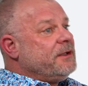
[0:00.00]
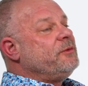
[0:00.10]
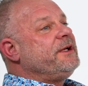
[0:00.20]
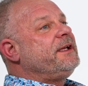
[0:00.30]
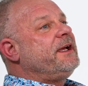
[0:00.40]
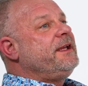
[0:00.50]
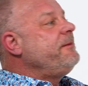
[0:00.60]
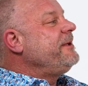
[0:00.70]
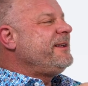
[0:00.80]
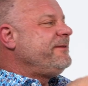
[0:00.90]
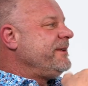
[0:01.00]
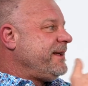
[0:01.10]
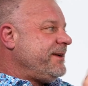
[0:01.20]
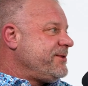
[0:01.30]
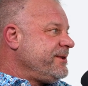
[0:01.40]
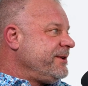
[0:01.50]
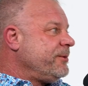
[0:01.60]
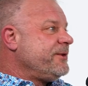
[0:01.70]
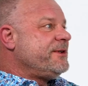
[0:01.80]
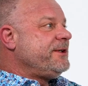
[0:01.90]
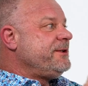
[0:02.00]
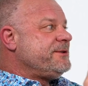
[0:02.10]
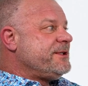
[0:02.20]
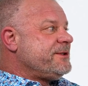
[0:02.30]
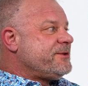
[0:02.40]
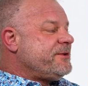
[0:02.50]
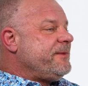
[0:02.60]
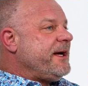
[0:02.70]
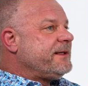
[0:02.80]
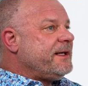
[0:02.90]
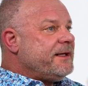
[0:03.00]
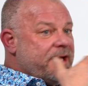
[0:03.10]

None of it tasted. There wasn't a huge industry back then,